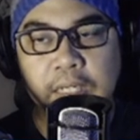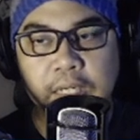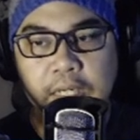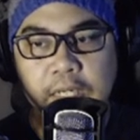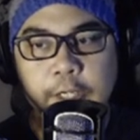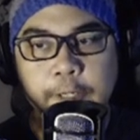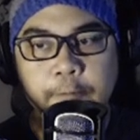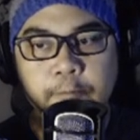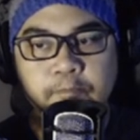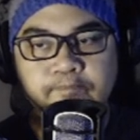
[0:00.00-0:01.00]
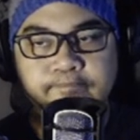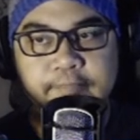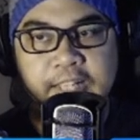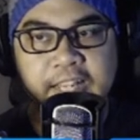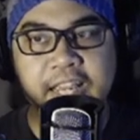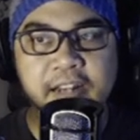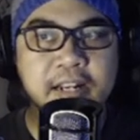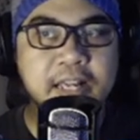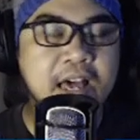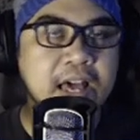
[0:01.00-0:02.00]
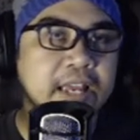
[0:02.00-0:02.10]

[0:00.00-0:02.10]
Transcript: Again, high